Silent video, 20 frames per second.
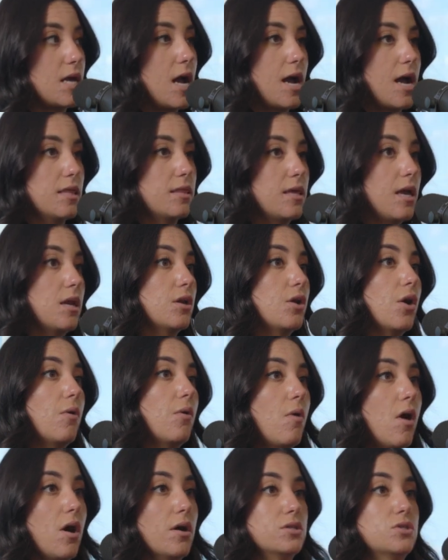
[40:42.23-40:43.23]
I then go
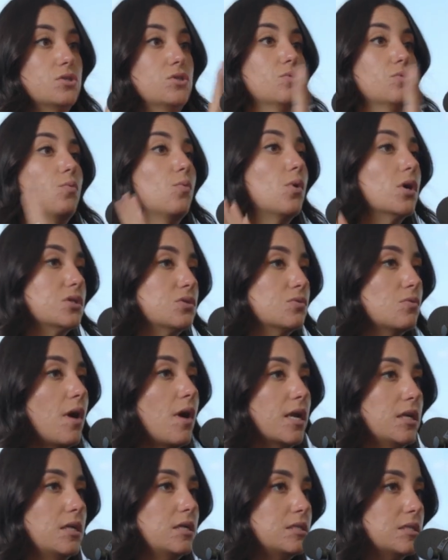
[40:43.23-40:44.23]
on to what do
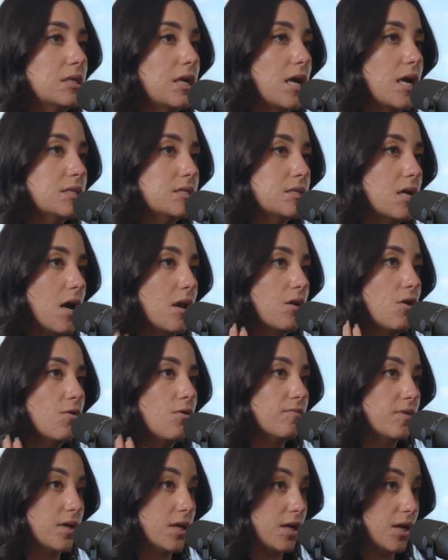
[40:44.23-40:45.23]
I need to get done
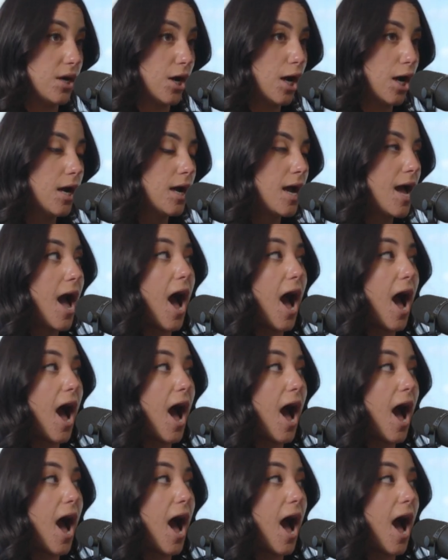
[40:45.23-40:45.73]
over here.